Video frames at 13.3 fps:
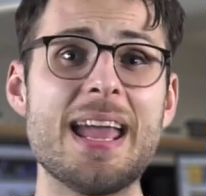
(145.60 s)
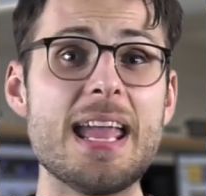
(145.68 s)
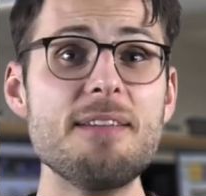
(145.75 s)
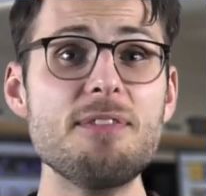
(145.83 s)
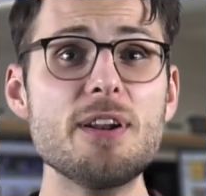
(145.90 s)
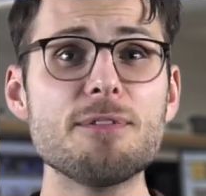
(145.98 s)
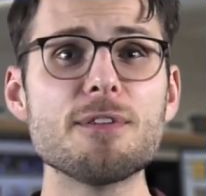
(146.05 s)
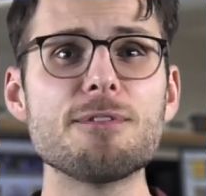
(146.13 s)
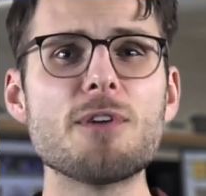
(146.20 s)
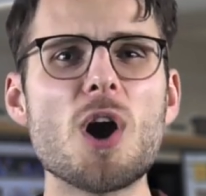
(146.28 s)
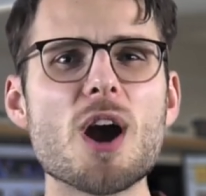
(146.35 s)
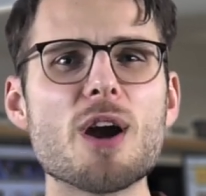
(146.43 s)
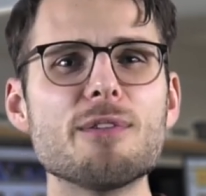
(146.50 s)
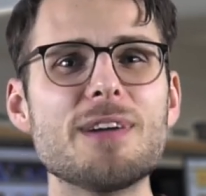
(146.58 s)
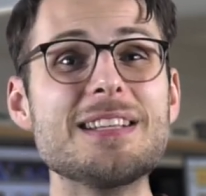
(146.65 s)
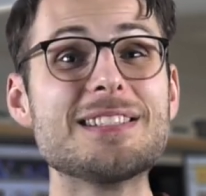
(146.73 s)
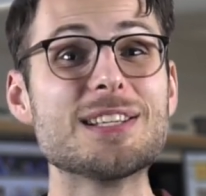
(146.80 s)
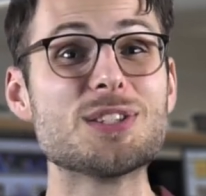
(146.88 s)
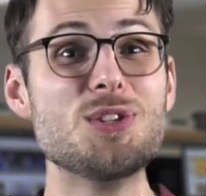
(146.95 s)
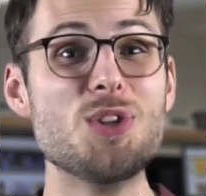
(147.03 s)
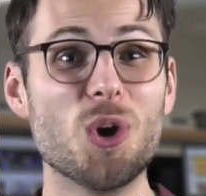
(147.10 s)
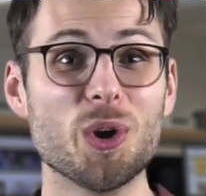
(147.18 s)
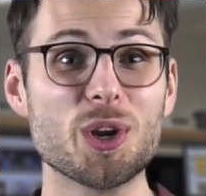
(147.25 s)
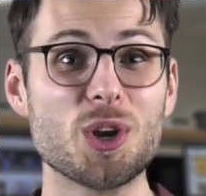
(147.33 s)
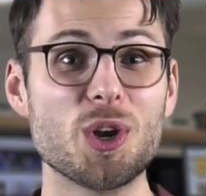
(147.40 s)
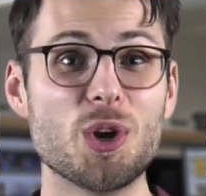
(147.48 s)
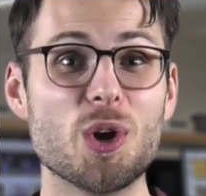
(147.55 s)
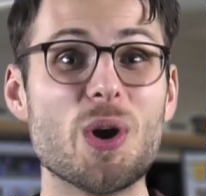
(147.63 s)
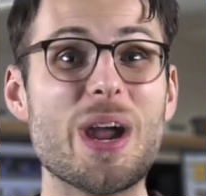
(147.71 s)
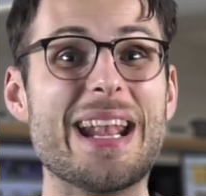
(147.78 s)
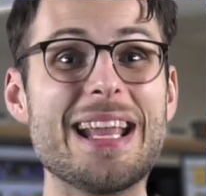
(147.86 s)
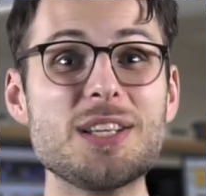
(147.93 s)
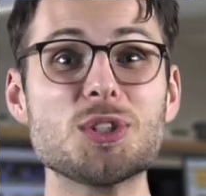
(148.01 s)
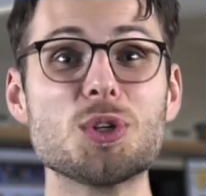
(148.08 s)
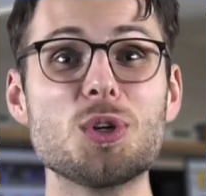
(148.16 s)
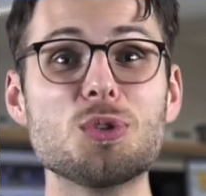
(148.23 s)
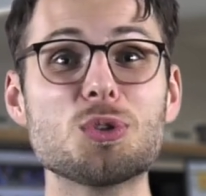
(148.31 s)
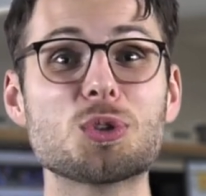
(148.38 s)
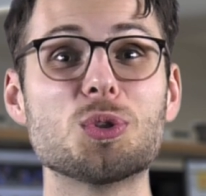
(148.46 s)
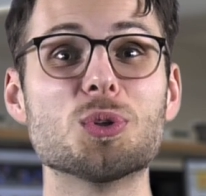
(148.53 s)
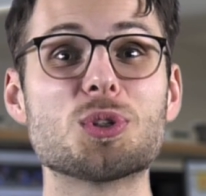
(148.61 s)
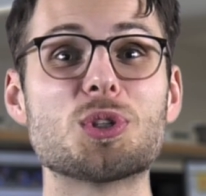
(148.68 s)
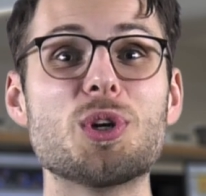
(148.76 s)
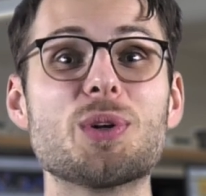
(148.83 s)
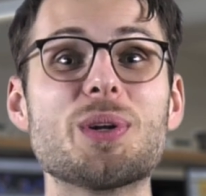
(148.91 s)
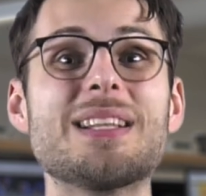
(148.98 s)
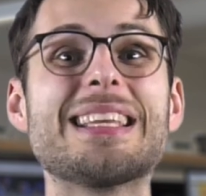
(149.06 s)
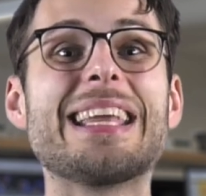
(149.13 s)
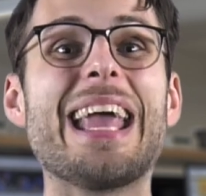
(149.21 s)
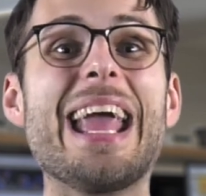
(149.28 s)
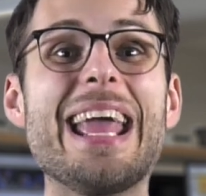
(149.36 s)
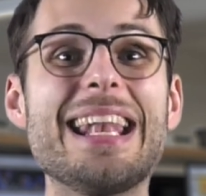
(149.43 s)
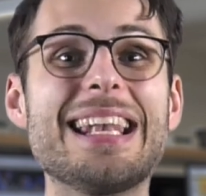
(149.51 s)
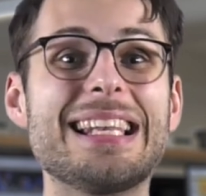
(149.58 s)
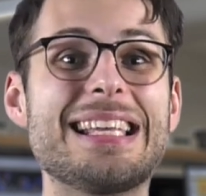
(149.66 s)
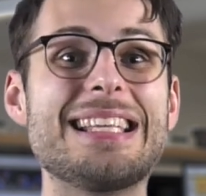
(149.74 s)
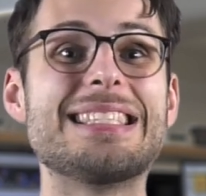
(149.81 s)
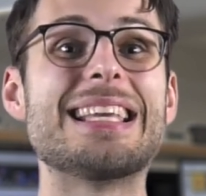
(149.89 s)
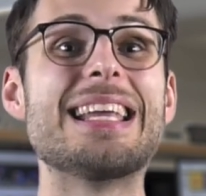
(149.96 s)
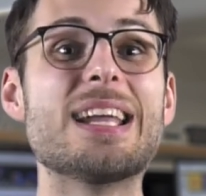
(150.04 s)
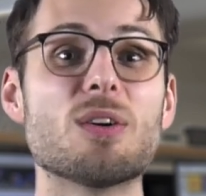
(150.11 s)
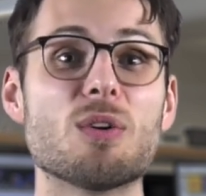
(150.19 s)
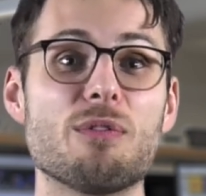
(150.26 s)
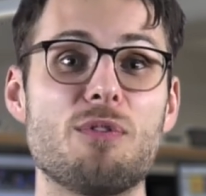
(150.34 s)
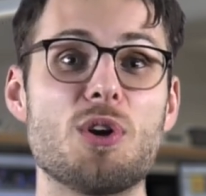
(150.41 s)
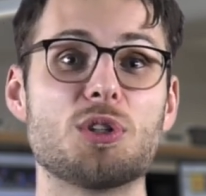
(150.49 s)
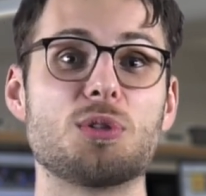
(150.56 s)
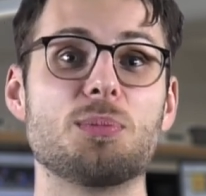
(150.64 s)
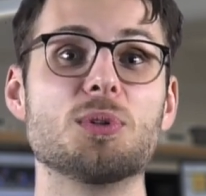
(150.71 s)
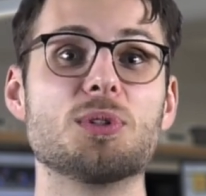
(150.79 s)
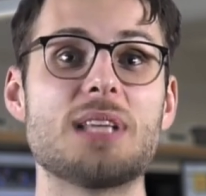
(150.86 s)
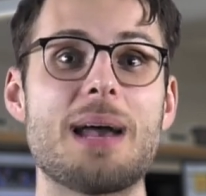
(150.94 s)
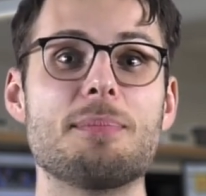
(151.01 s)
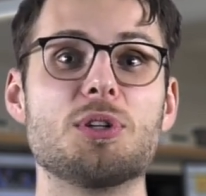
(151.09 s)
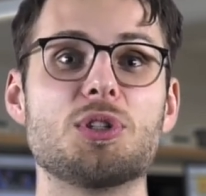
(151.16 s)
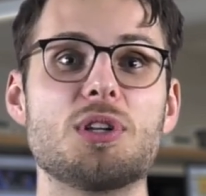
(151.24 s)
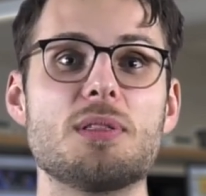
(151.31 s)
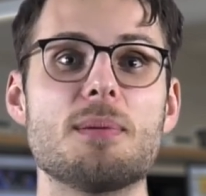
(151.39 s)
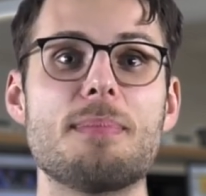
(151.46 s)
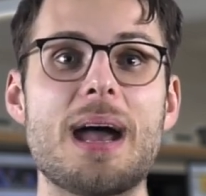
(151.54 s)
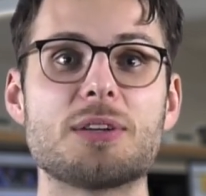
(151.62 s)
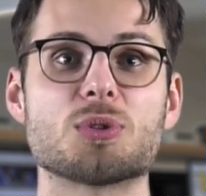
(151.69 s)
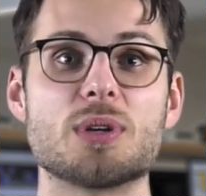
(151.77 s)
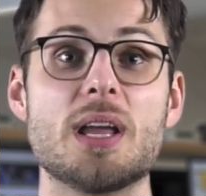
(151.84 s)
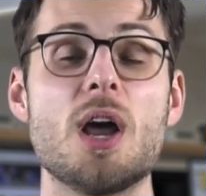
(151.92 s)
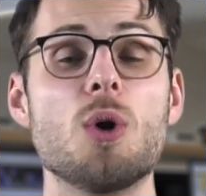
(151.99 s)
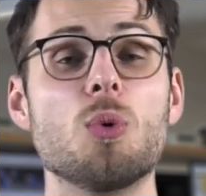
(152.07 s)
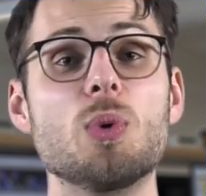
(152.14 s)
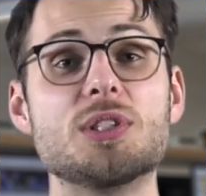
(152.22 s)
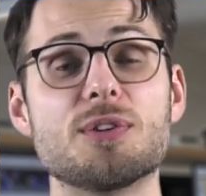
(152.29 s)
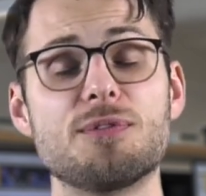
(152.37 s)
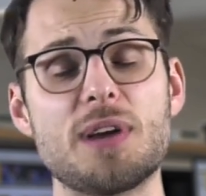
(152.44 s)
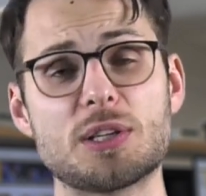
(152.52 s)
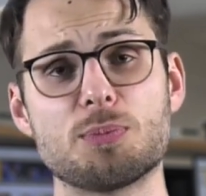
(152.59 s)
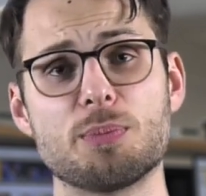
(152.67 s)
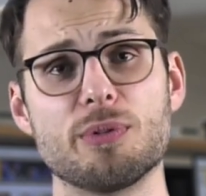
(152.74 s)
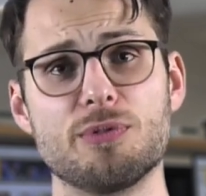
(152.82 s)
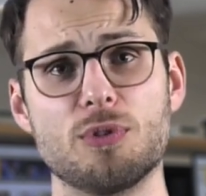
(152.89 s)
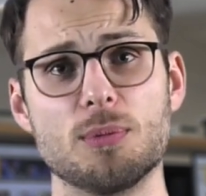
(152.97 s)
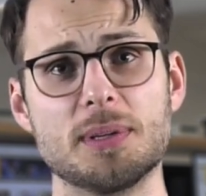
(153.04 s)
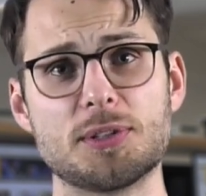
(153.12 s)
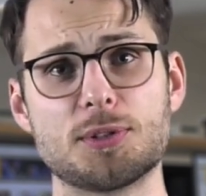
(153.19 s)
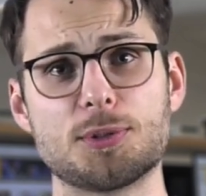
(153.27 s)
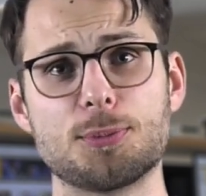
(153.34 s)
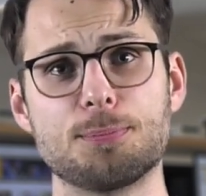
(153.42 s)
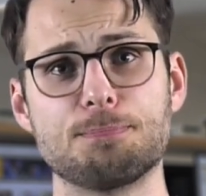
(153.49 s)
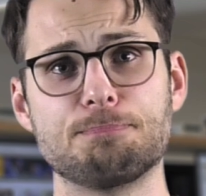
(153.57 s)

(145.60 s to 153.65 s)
Even if a fire event does not occur, an external short circuit can lead to irreversible damage to the battery, which affects performance.